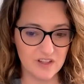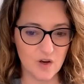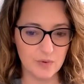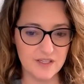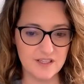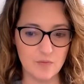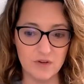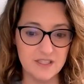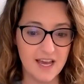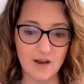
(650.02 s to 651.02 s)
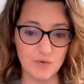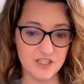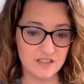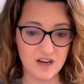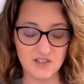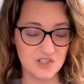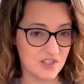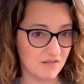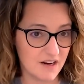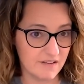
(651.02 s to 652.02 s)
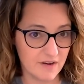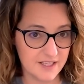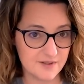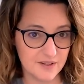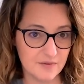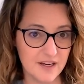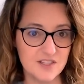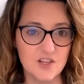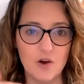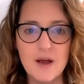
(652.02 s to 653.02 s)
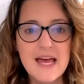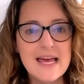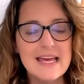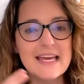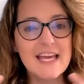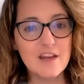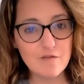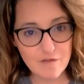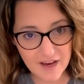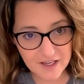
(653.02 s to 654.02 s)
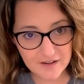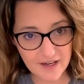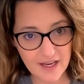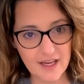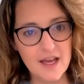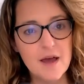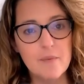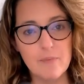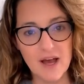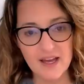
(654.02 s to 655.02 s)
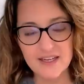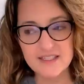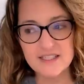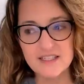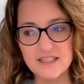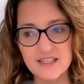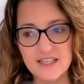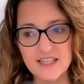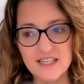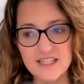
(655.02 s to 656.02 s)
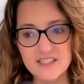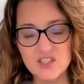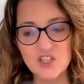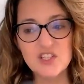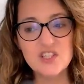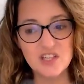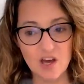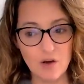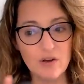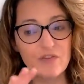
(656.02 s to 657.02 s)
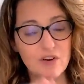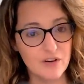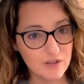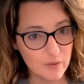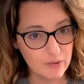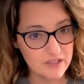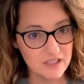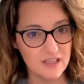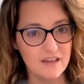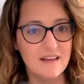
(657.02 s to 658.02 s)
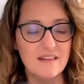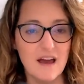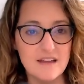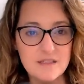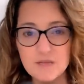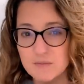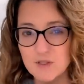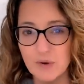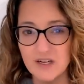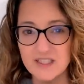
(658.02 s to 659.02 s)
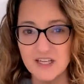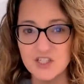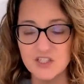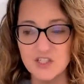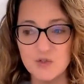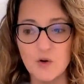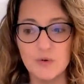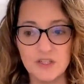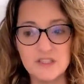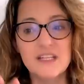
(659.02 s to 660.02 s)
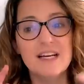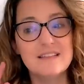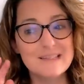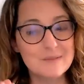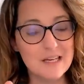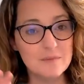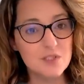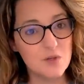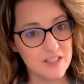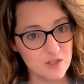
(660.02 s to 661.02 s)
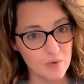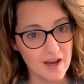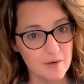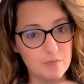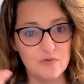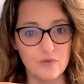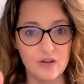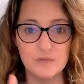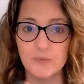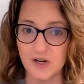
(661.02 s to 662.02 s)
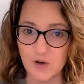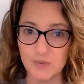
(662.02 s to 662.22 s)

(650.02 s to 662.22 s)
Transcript: the opening time one day, and we just got to start riding rides right away. So it can vary, but it is good to know if you're an early person that sometimes the parks actually do open early, and sometimes you get to ride before park